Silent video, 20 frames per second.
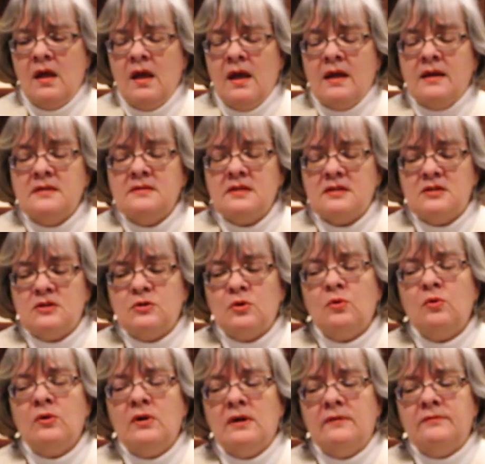It is a
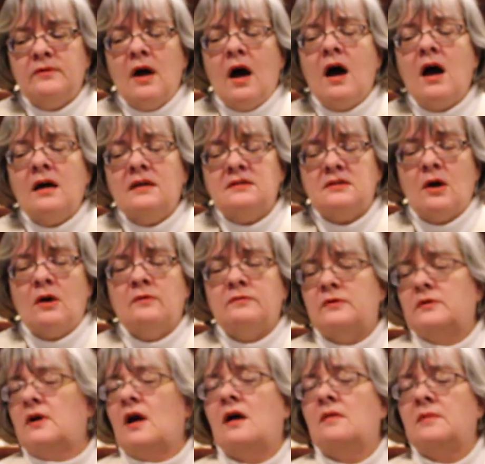story of God's
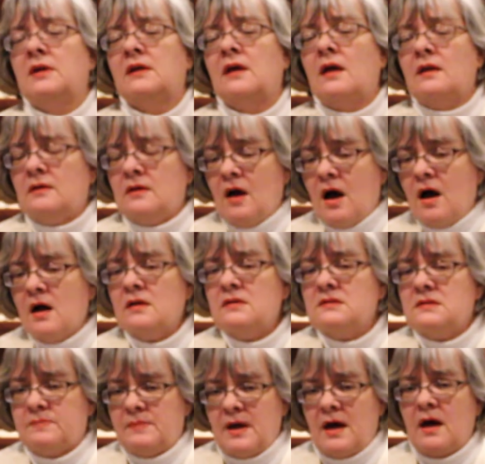overcoming and
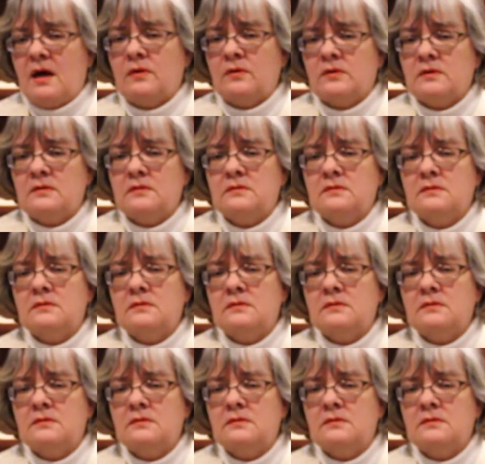God's power.